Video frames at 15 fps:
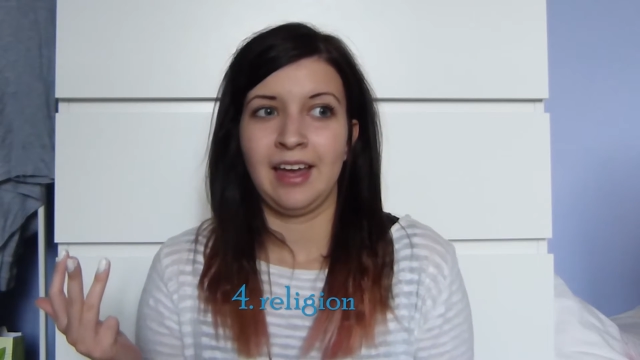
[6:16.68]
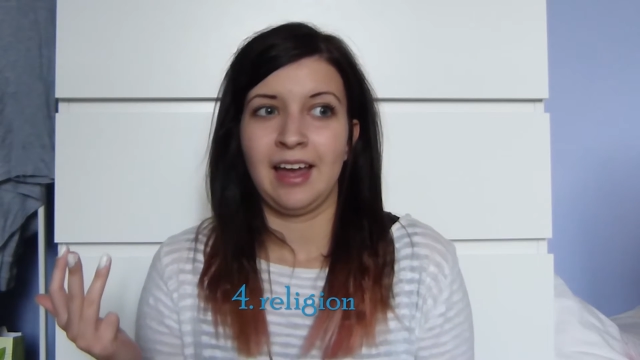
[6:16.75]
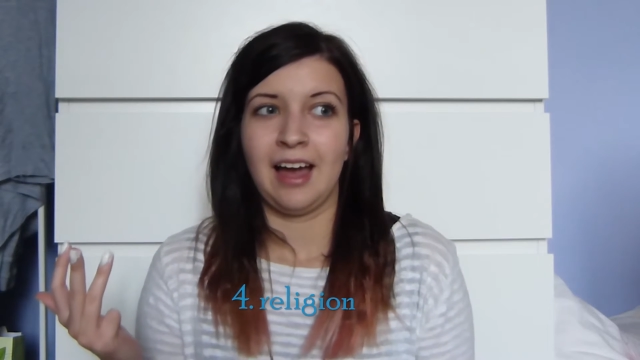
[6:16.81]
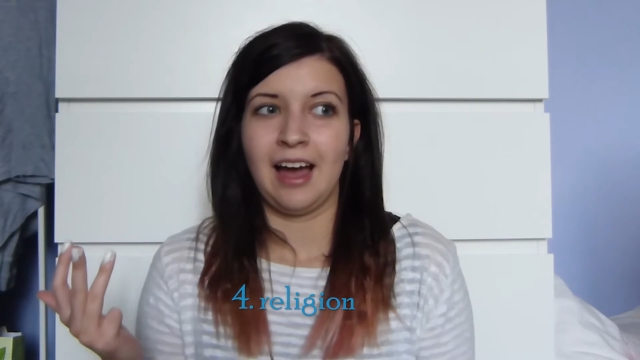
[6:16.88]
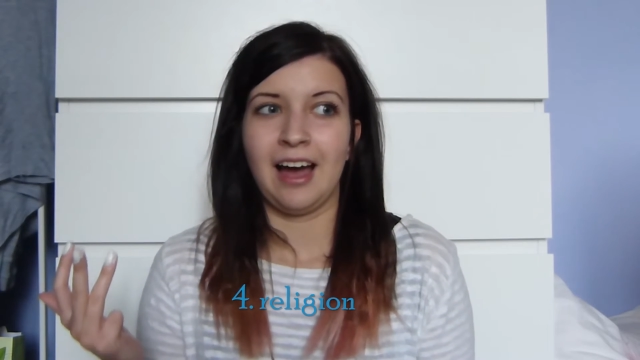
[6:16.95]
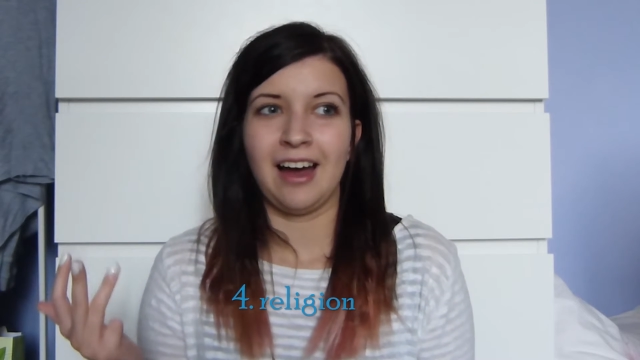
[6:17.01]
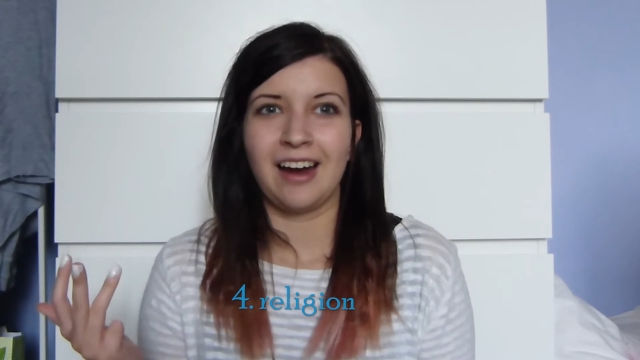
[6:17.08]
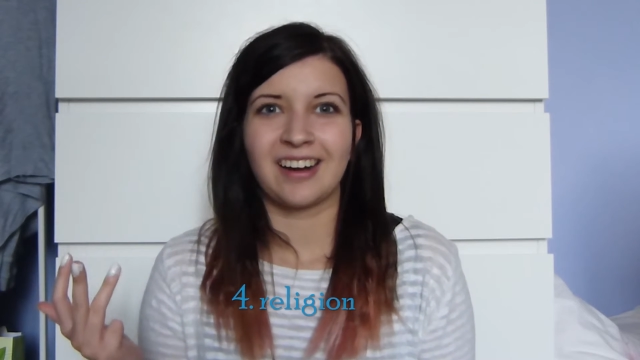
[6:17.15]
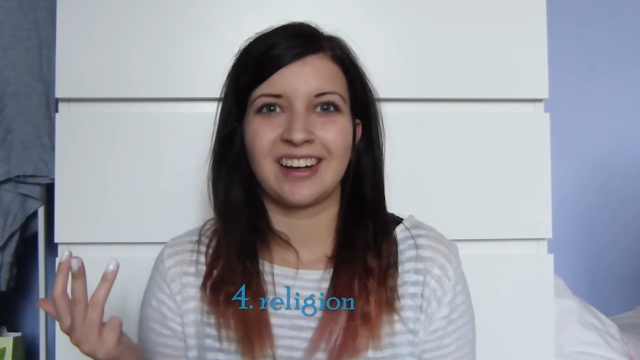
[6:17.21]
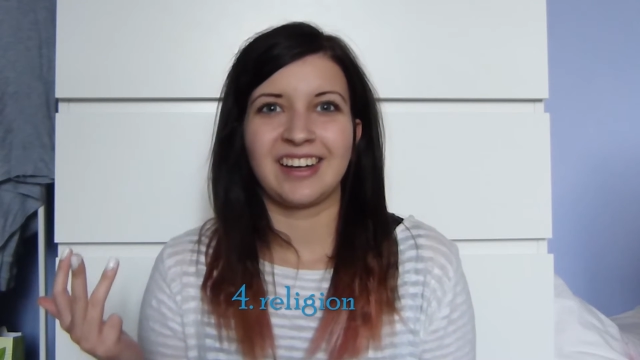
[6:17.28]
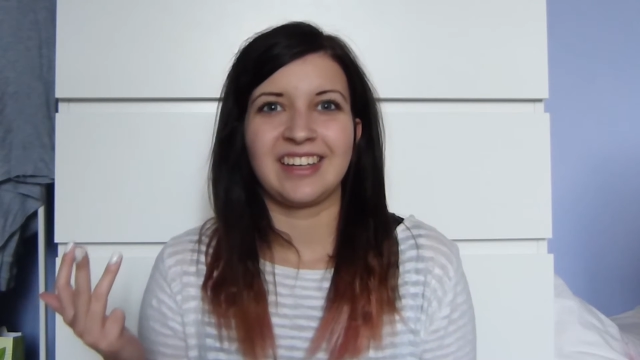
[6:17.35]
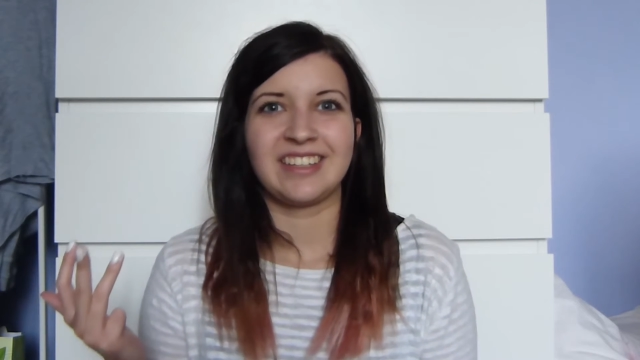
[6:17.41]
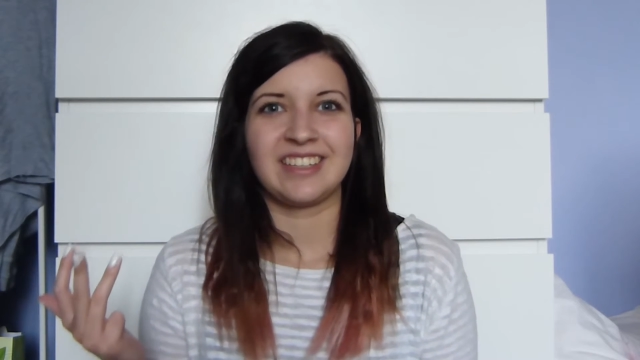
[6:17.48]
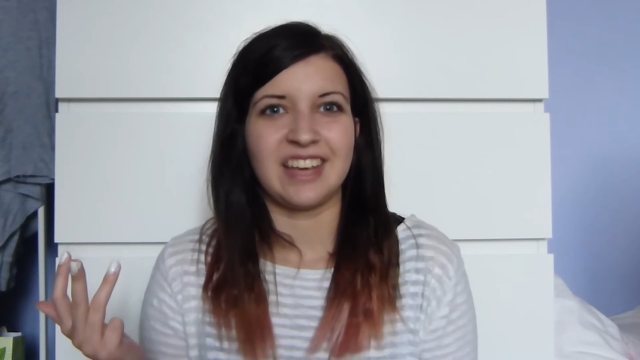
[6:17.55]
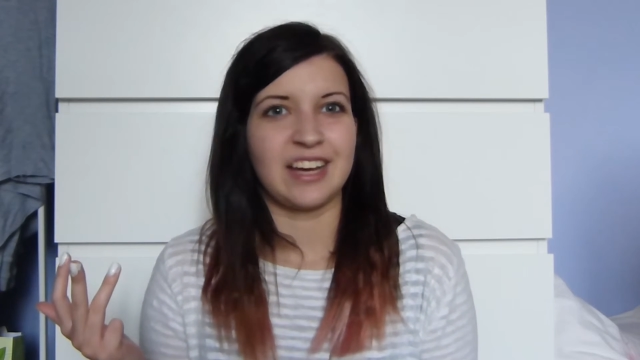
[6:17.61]

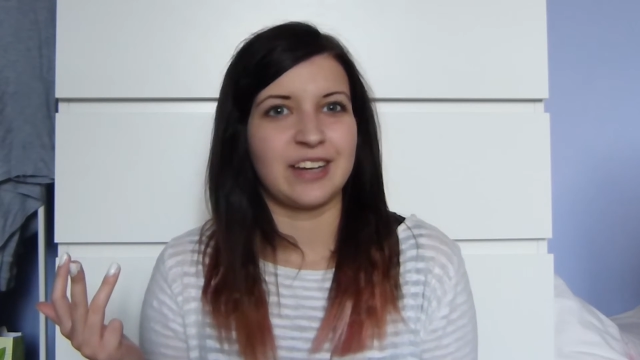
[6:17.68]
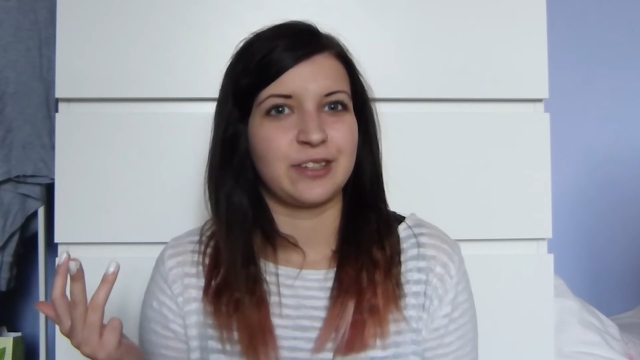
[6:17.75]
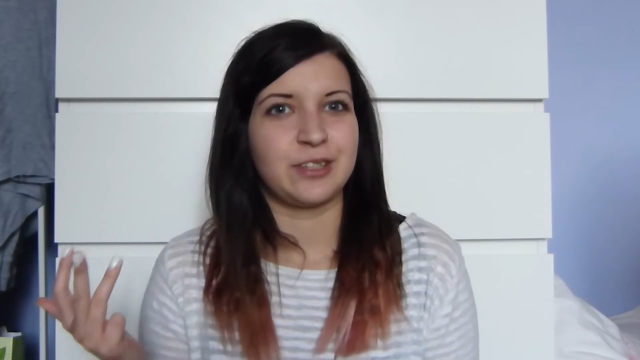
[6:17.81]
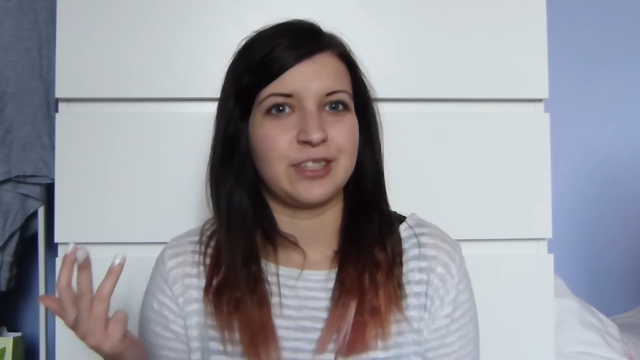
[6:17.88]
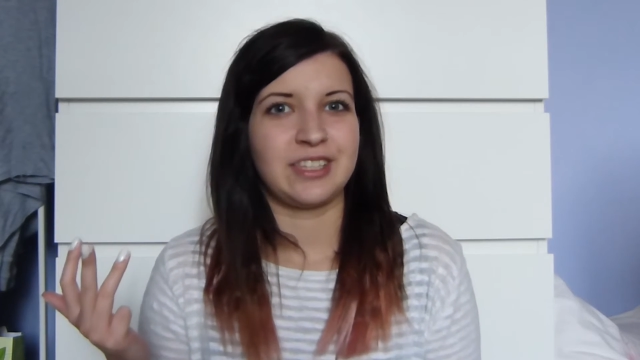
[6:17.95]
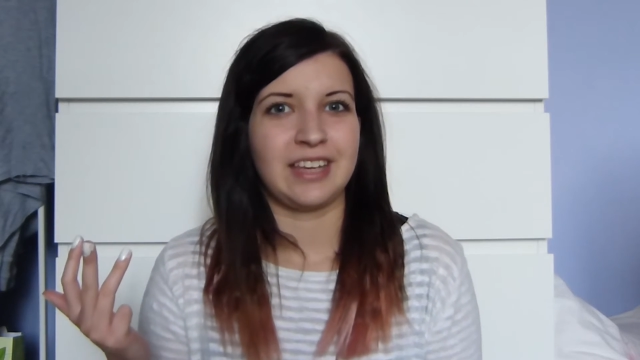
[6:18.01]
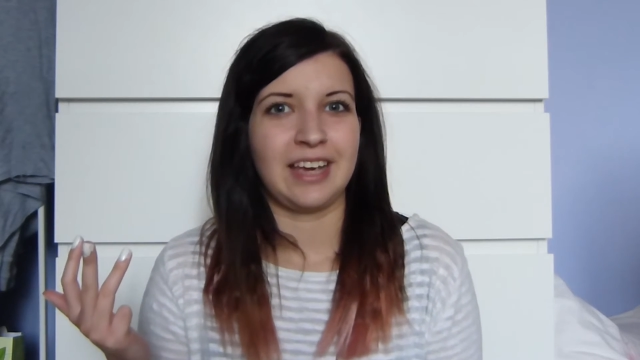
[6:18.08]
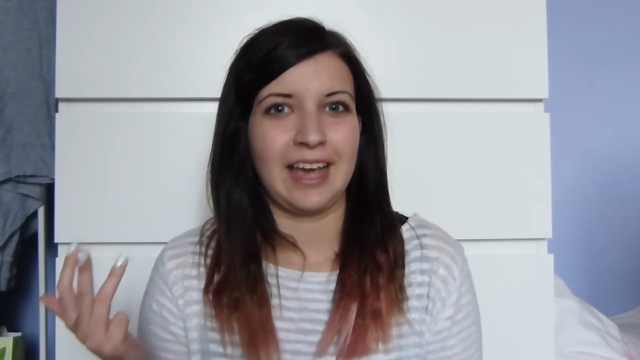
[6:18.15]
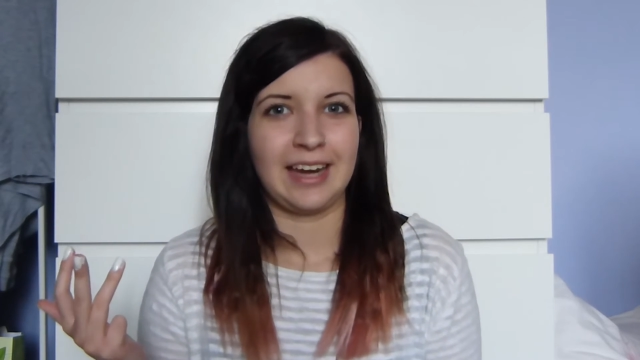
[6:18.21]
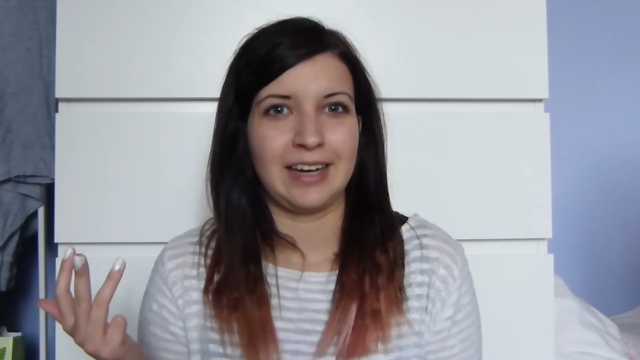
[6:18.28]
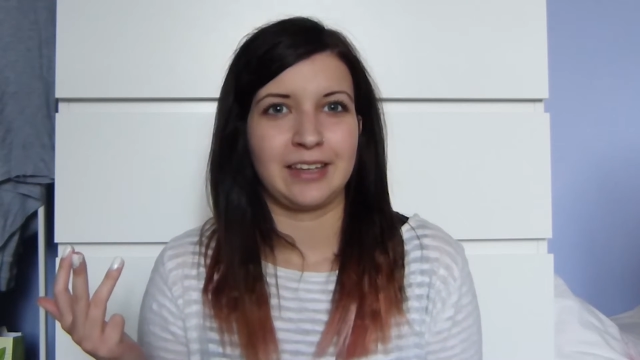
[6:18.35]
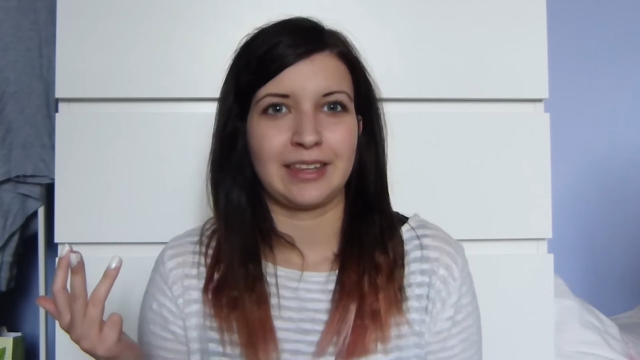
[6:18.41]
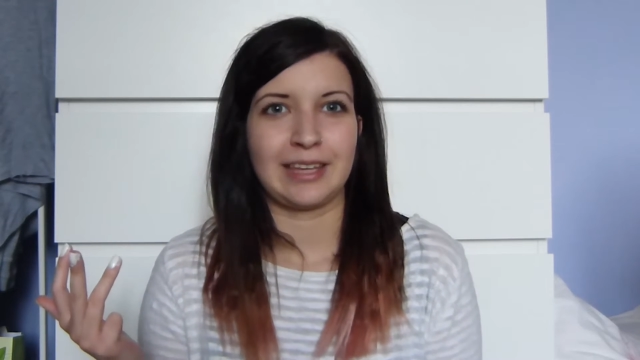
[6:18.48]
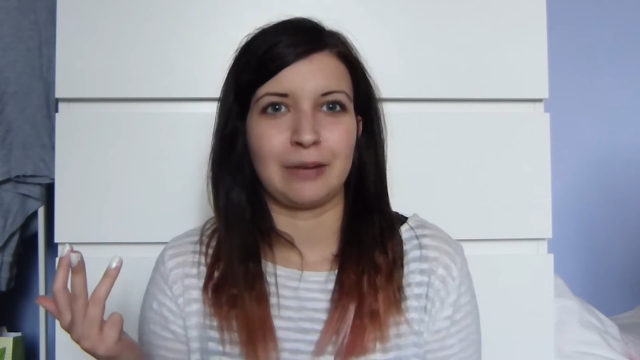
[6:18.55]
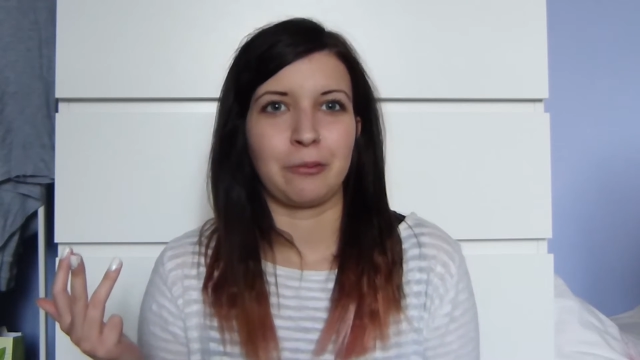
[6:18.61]
hardly dare to say
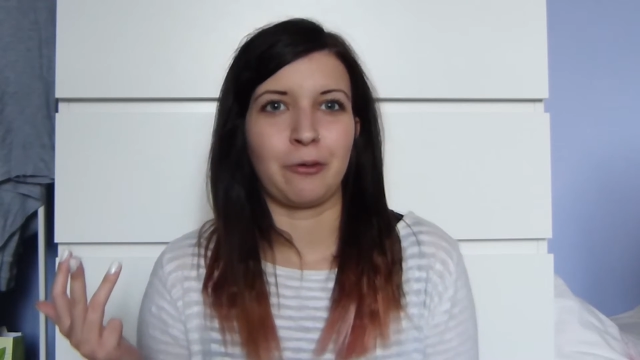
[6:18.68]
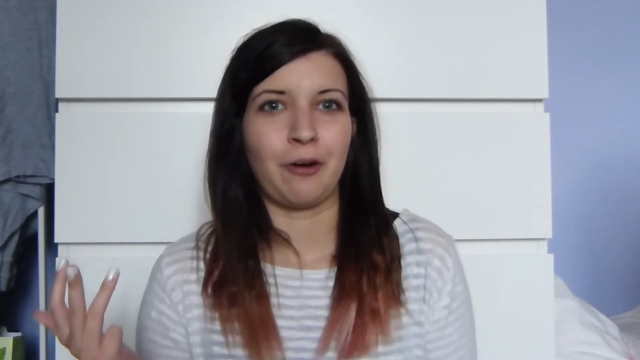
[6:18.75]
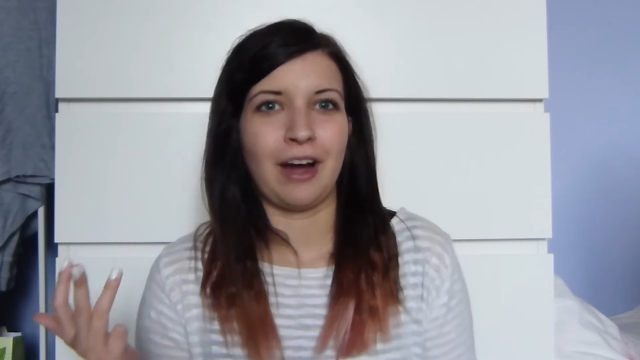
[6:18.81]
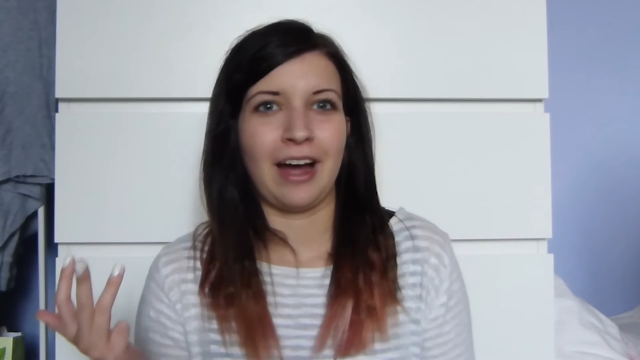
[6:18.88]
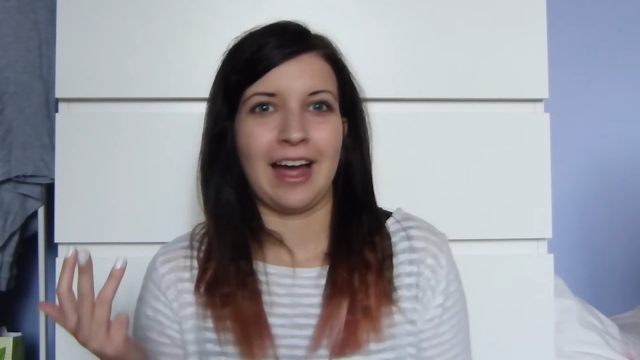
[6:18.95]
anything more